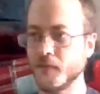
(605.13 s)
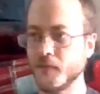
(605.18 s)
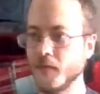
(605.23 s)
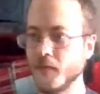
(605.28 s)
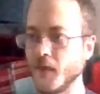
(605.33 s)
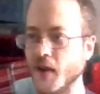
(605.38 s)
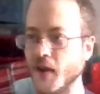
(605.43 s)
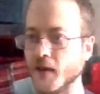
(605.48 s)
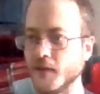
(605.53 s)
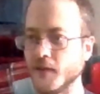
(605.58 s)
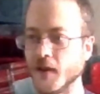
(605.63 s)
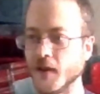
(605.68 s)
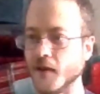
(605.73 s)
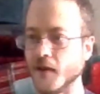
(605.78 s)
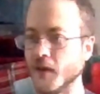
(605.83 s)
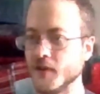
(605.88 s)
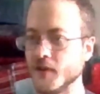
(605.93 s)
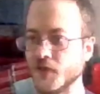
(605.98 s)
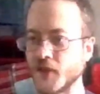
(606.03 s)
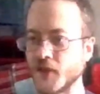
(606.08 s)
And yeah, I
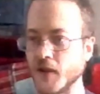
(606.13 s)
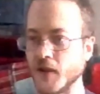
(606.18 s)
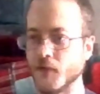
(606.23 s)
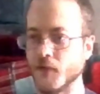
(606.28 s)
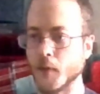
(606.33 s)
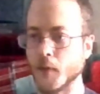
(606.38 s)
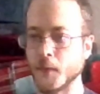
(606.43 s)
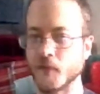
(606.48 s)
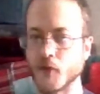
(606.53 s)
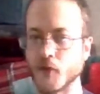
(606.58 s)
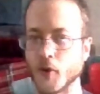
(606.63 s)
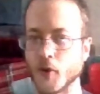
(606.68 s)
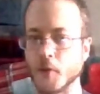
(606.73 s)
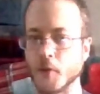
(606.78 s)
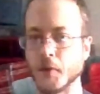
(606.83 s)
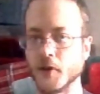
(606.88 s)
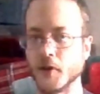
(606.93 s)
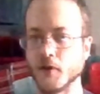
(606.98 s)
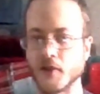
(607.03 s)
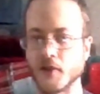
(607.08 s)
just gave up even though I
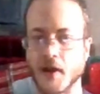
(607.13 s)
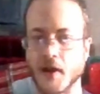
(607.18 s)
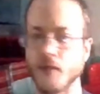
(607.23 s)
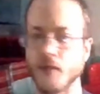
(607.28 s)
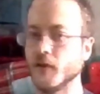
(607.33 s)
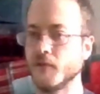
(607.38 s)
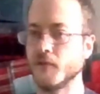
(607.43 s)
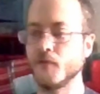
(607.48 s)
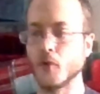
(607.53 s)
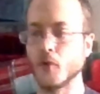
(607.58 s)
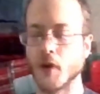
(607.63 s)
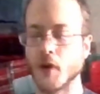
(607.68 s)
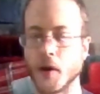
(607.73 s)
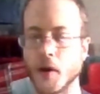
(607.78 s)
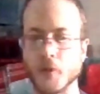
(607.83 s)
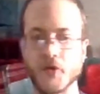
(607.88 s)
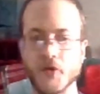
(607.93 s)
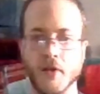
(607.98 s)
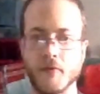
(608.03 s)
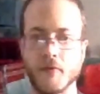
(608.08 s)
probably only have like 4
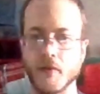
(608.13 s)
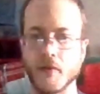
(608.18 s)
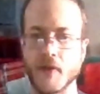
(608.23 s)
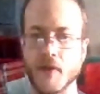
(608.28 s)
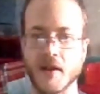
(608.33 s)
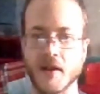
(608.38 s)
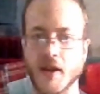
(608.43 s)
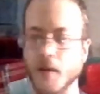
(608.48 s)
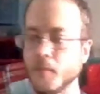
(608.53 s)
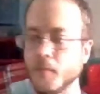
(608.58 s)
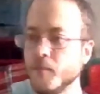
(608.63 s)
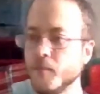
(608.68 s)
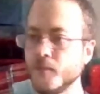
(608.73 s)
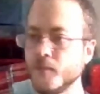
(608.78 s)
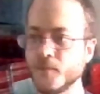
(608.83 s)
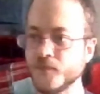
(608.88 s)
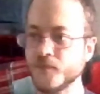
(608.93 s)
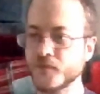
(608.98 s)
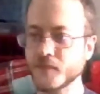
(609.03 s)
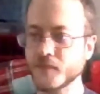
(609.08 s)
hours left of that game.
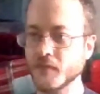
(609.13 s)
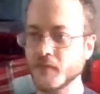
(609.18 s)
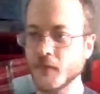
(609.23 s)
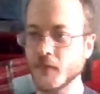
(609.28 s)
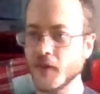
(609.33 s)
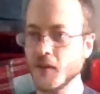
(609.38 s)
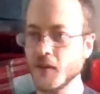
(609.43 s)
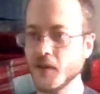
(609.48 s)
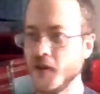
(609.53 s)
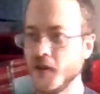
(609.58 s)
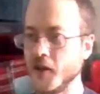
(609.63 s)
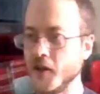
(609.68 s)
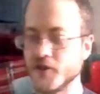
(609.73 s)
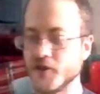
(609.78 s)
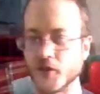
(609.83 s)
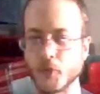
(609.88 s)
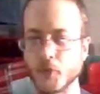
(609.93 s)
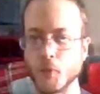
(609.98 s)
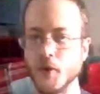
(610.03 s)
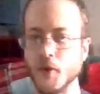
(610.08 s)
It
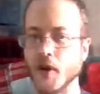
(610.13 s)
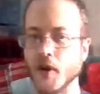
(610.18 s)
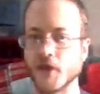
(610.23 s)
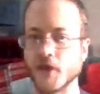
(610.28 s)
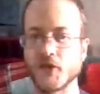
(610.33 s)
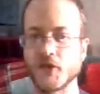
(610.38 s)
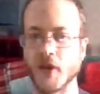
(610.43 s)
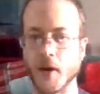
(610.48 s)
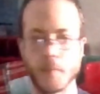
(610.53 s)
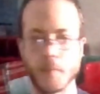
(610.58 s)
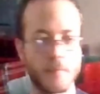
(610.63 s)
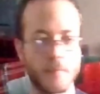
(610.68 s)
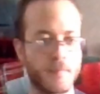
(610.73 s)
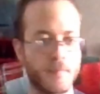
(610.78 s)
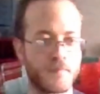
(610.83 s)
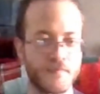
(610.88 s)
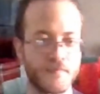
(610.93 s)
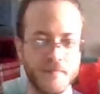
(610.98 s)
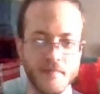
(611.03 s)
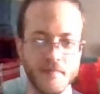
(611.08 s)
just would not stop.
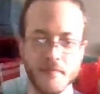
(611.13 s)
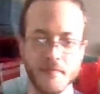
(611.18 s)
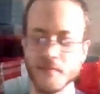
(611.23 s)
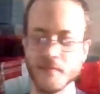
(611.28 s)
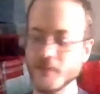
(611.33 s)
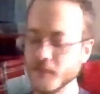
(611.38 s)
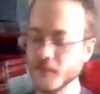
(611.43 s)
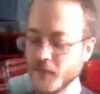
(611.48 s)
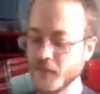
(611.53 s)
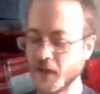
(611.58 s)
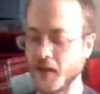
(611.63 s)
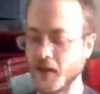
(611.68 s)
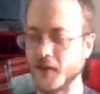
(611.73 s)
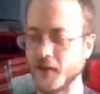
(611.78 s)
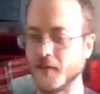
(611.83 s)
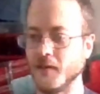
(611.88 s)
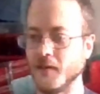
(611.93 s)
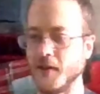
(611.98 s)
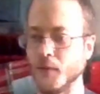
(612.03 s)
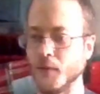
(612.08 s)
And
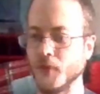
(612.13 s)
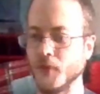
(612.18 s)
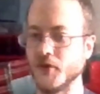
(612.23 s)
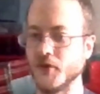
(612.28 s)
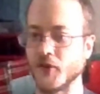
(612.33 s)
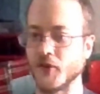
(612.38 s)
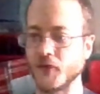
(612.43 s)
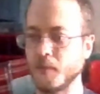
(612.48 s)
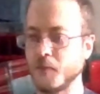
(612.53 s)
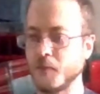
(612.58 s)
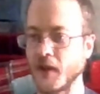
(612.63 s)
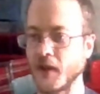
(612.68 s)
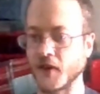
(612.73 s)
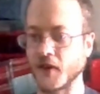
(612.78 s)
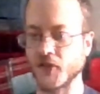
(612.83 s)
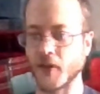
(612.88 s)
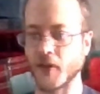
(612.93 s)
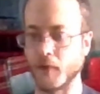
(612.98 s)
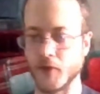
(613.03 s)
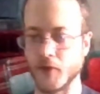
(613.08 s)
it was just text
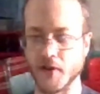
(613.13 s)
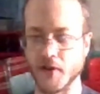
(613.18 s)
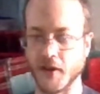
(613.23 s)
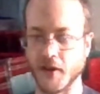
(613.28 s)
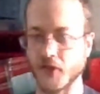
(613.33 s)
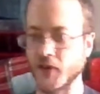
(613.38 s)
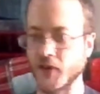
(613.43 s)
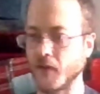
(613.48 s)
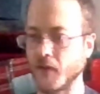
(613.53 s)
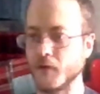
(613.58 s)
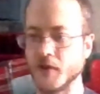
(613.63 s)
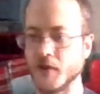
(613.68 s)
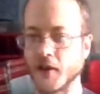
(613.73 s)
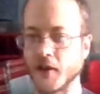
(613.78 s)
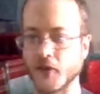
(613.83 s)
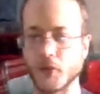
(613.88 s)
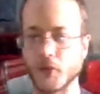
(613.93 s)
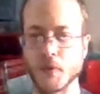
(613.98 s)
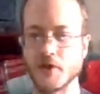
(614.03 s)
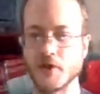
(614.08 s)
after text after
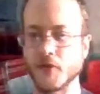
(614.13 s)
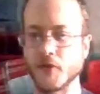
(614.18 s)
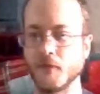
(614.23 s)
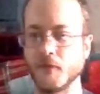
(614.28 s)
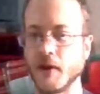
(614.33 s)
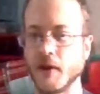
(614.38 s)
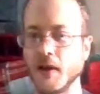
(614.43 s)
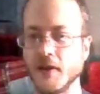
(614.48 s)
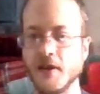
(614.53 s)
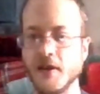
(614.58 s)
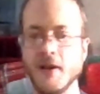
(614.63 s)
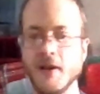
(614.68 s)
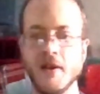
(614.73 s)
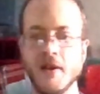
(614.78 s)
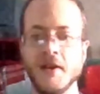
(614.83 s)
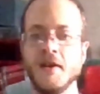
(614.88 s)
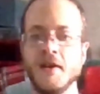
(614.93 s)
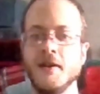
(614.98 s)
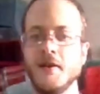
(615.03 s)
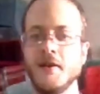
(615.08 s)
text, which is fine
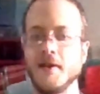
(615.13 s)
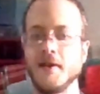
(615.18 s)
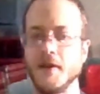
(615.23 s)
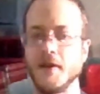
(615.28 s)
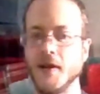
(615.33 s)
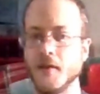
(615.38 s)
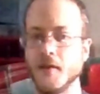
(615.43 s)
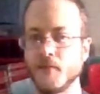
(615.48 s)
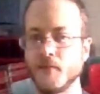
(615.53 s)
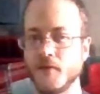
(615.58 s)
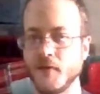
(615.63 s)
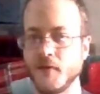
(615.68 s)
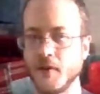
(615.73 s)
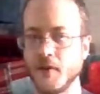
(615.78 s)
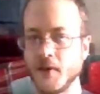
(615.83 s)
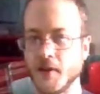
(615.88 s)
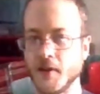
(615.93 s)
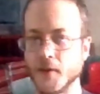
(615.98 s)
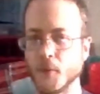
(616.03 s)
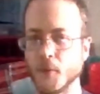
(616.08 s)
if
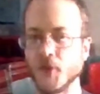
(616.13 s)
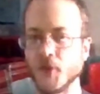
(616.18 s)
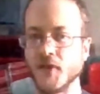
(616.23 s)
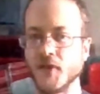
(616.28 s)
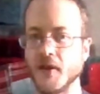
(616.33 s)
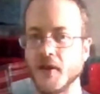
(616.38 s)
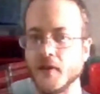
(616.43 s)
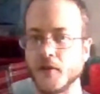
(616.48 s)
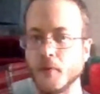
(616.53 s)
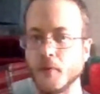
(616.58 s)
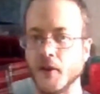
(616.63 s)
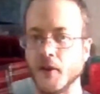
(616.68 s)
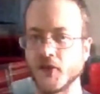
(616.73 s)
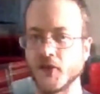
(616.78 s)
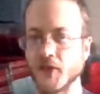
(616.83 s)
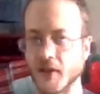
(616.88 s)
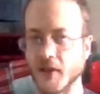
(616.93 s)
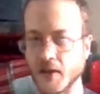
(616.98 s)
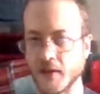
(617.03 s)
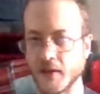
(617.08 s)
it was
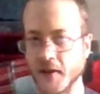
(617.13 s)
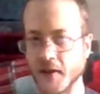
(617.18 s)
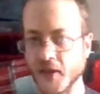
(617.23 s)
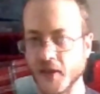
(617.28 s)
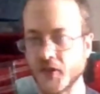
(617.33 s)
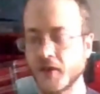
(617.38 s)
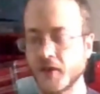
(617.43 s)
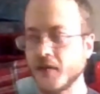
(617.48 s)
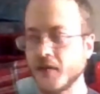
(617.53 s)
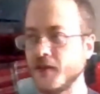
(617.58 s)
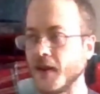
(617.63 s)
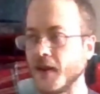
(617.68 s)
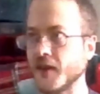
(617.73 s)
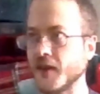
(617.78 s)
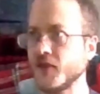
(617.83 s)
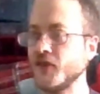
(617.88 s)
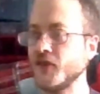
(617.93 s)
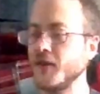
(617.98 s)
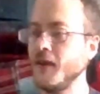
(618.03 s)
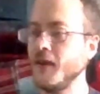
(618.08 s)
interesting
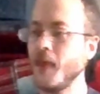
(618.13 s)
text.